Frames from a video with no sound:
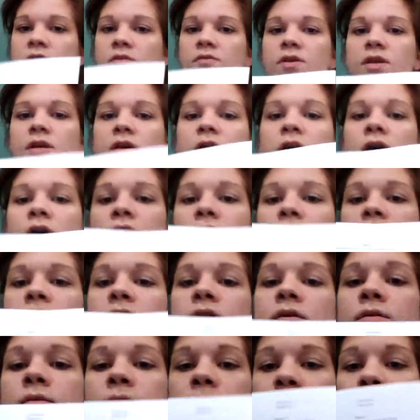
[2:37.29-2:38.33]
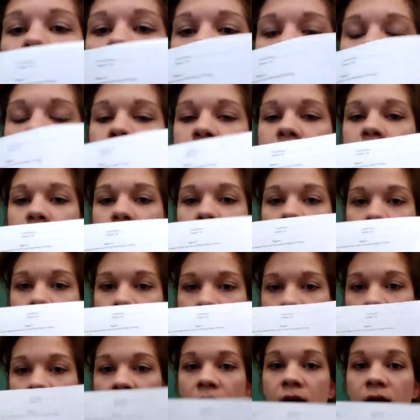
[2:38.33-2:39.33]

The R, part B.